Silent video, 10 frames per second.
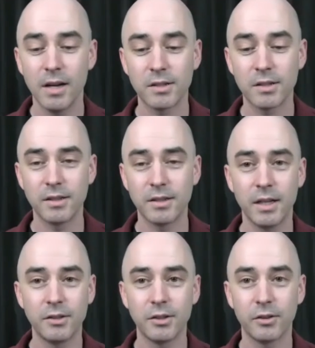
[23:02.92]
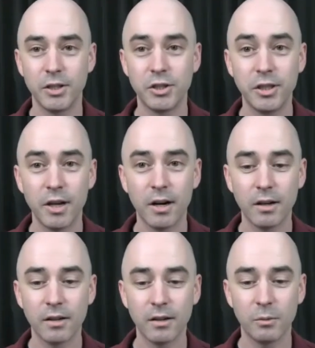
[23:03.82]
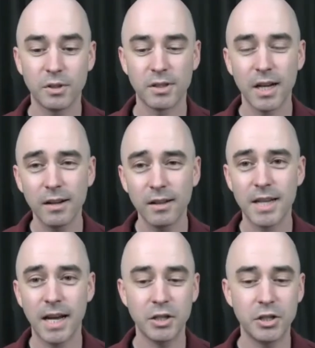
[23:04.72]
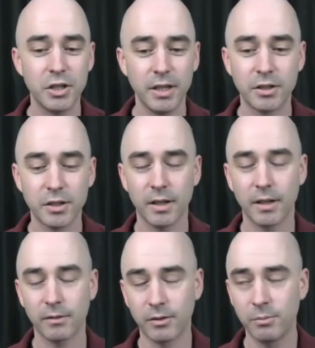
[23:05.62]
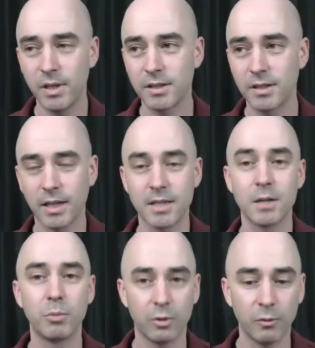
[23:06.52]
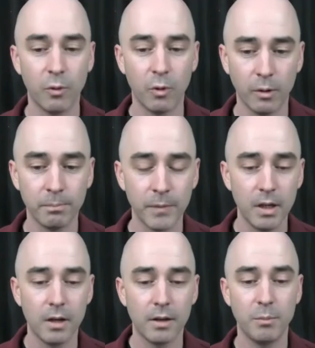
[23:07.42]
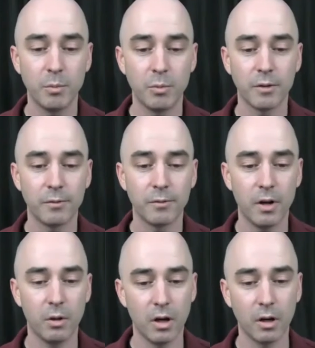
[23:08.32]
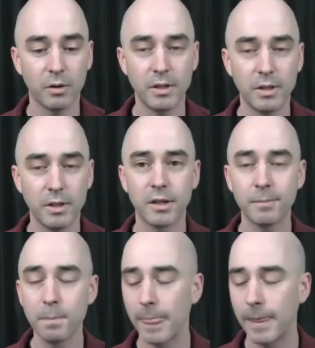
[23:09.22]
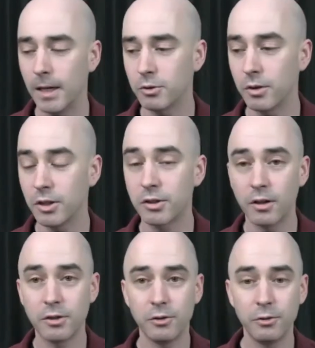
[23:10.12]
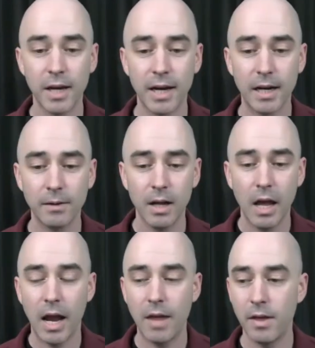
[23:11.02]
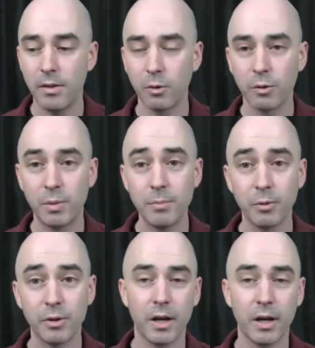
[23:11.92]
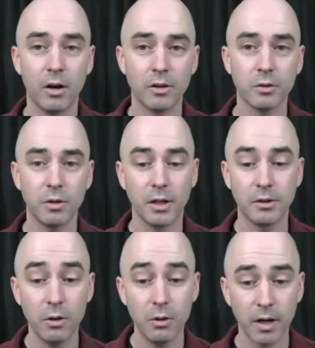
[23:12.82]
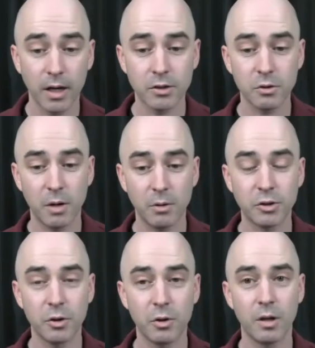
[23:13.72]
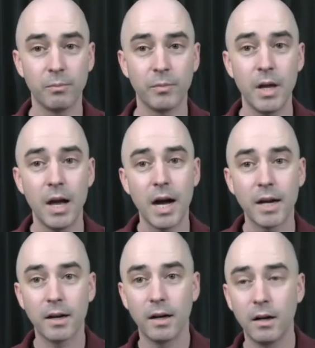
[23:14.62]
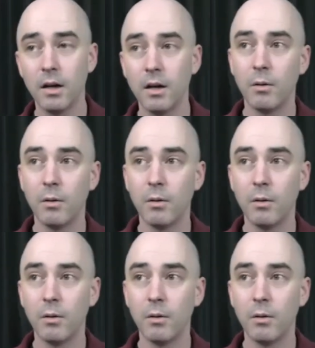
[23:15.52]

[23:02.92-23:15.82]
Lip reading: I started to integrate Qi Gong, which is kind of like Tai Chi. It's just like, to me, it's like a simpler form that people can follow along with easier. So I started to do that. And then there were people there that also liked yoga. So I would show them how to